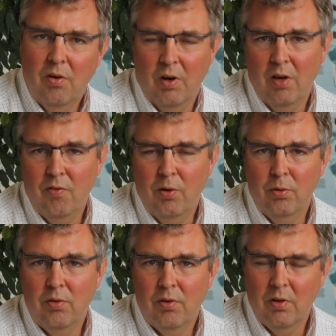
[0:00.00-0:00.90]

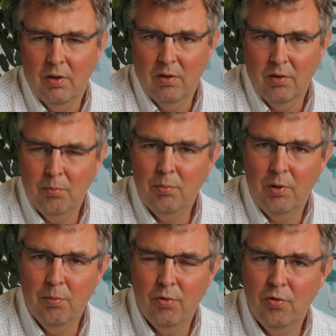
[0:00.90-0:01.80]
livelihood
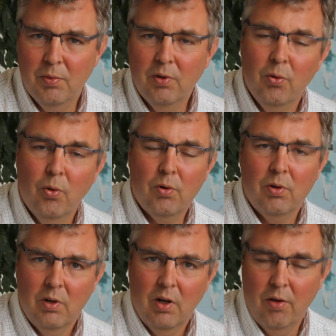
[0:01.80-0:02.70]
improvement,
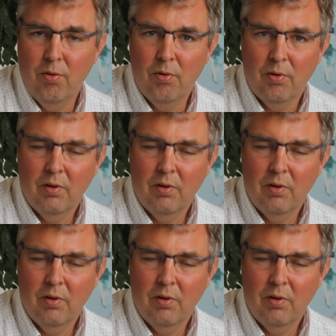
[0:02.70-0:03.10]
or other